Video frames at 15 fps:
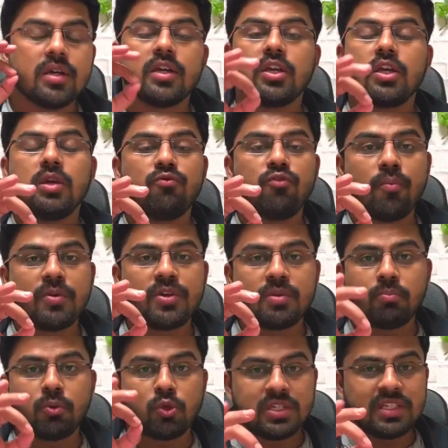information
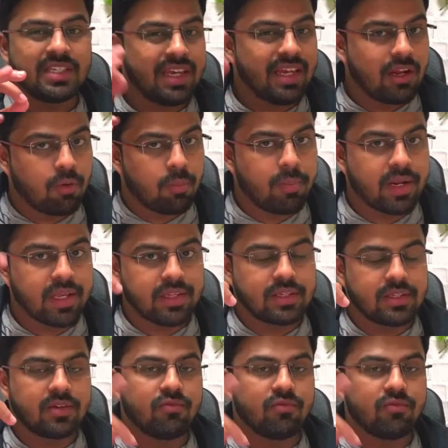processing in our brains.